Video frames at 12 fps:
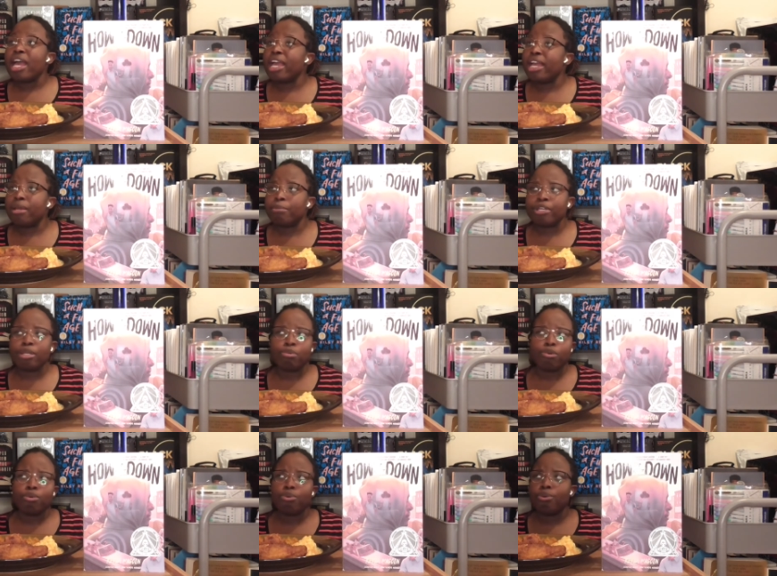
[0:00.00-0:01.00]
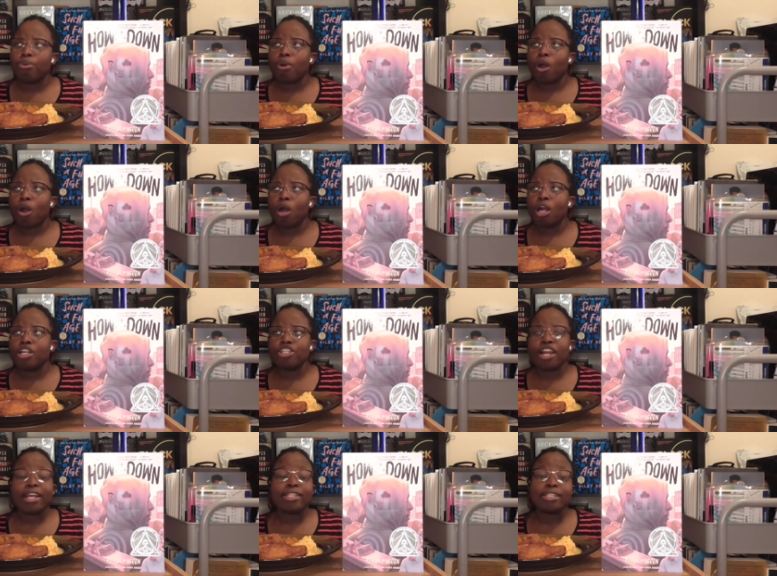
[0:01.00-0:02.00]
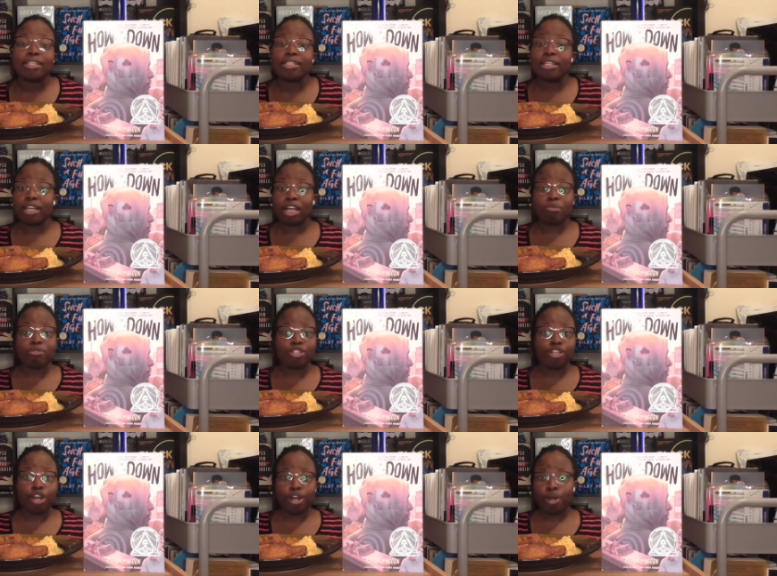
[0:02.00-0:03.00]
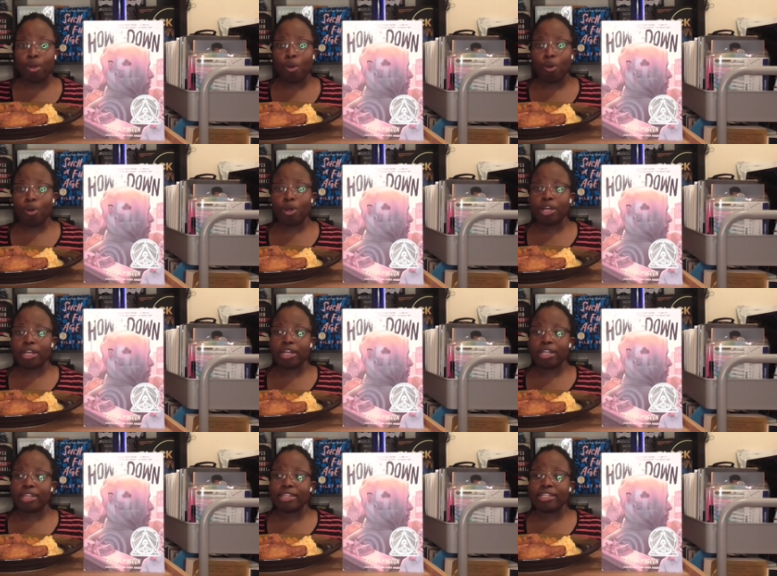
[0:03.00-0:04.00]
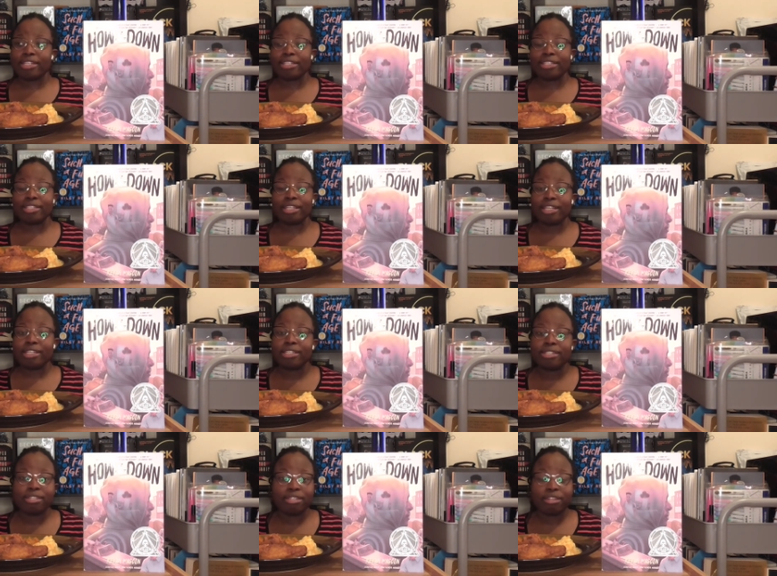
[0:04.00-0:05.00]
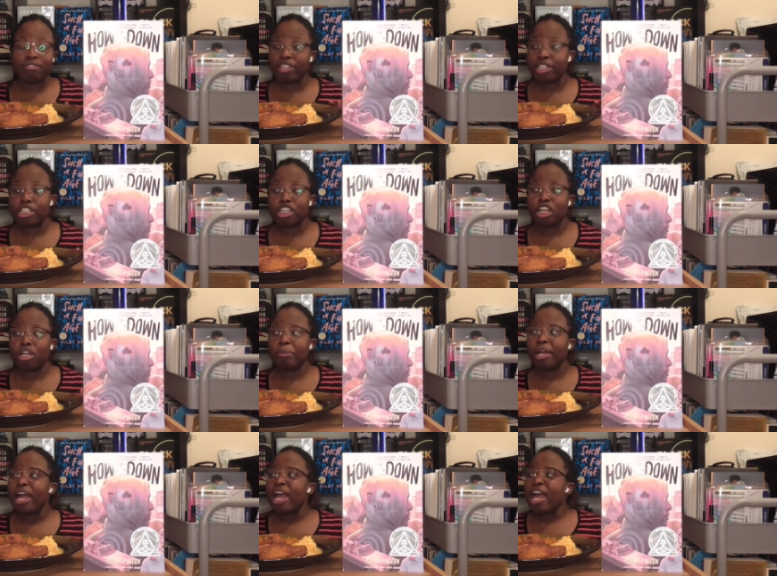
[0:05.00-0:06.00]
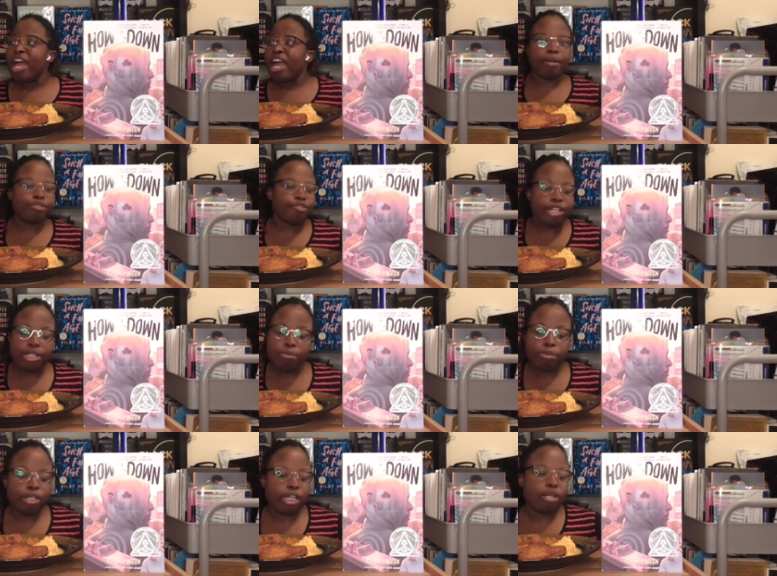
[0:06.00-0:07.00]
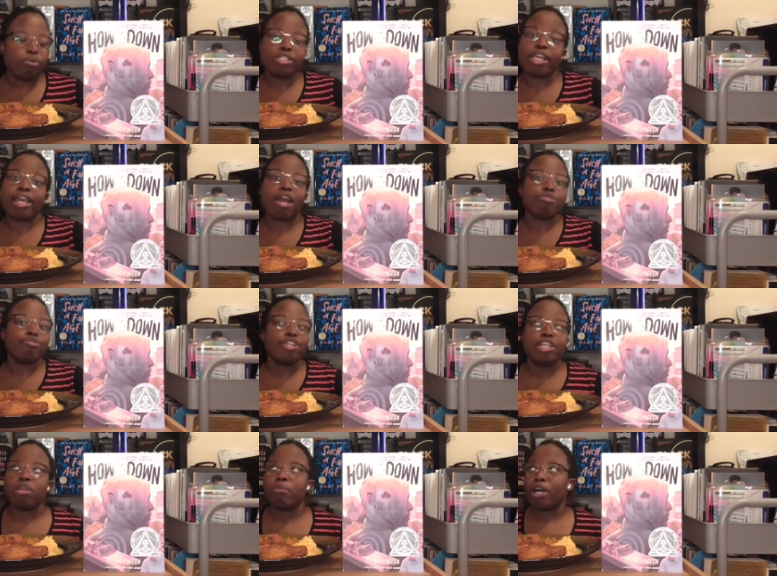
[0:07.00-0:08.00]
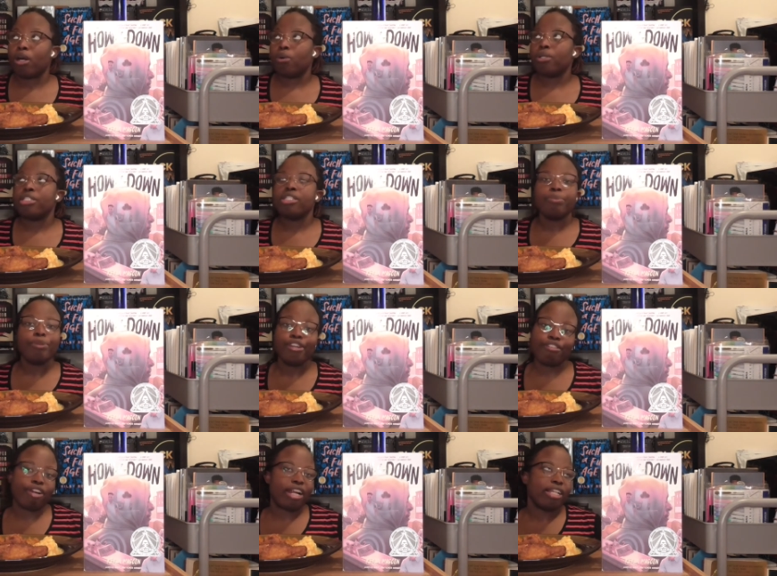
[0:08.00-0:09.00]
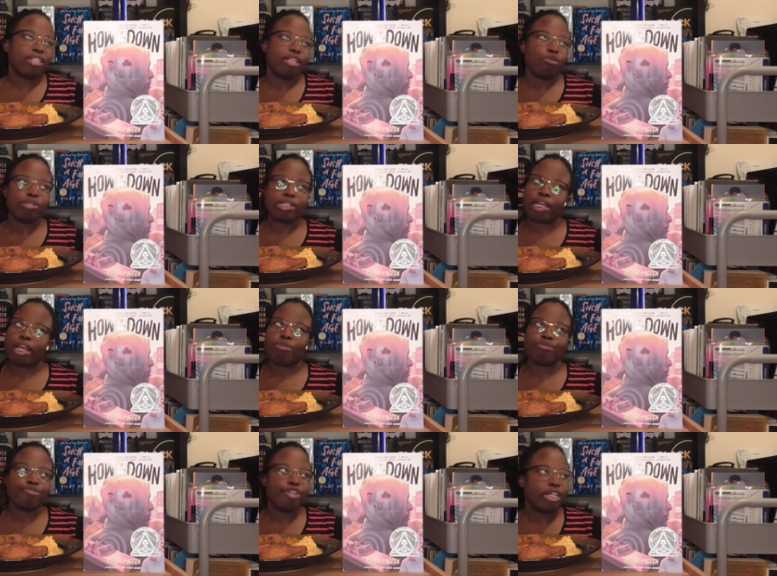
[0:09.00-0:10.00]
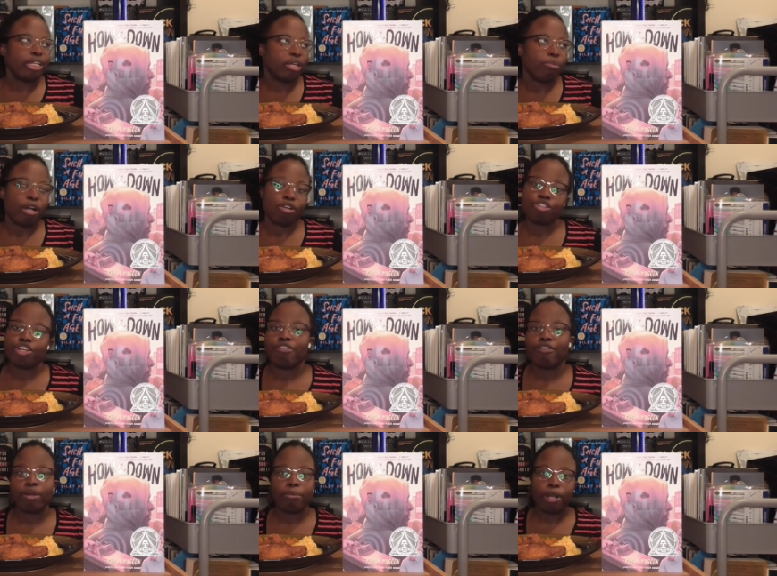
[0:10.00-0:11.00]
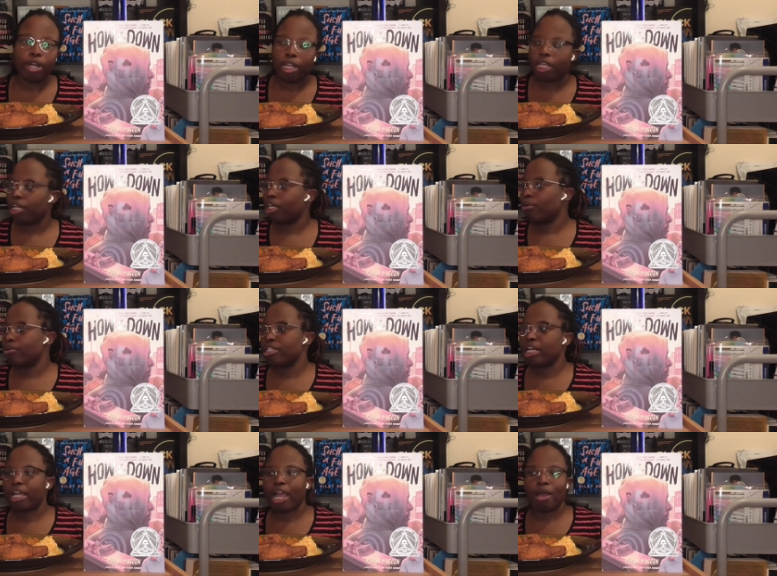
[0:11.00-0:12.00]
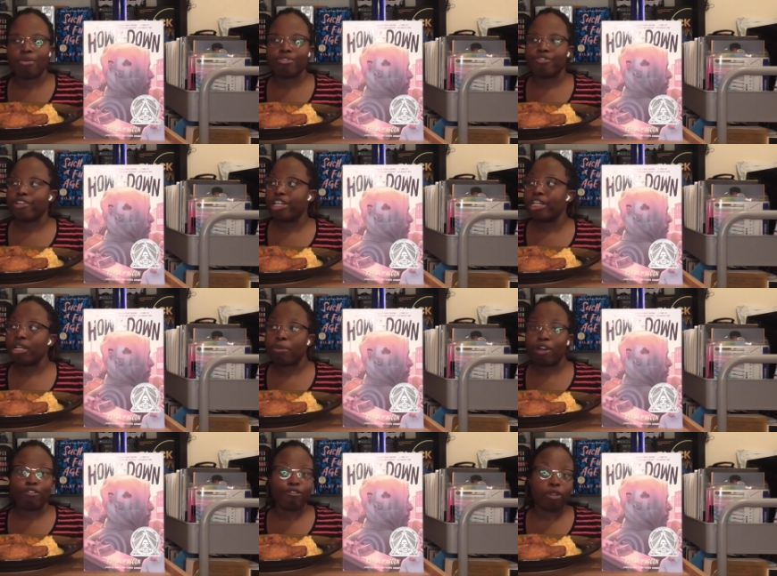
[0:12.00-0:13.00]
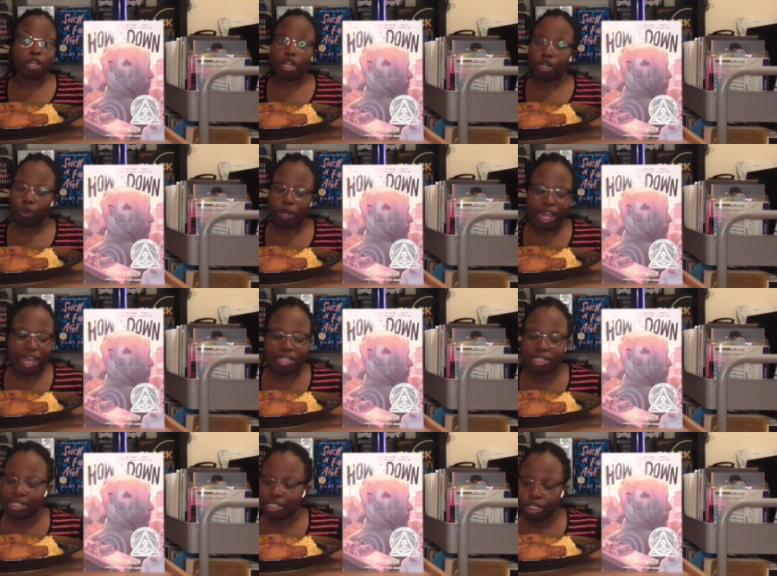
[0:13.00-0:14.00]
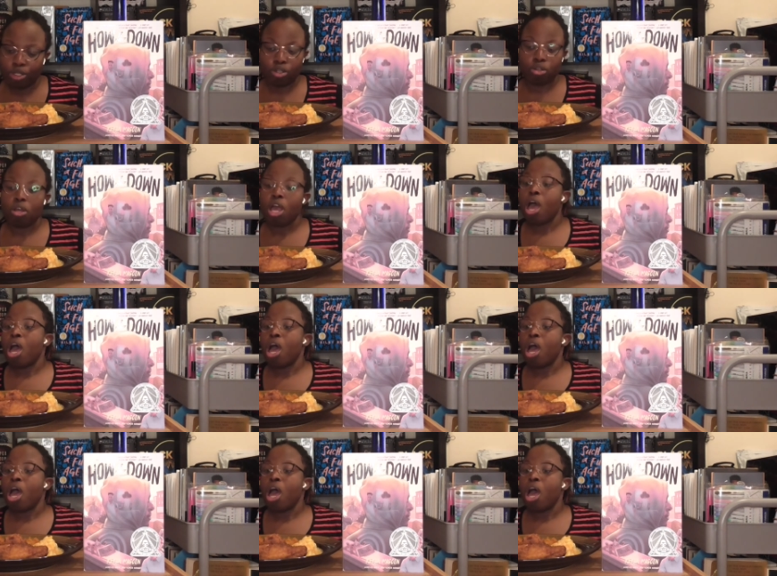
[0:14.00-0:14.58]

and people who are trying to dig up dirt on the deceased, the victim. I was reading the book and it was like I was reading about Tamir Rice. It was like I was reading about Trayvon Martin. It was like I was reading about Philando Castile.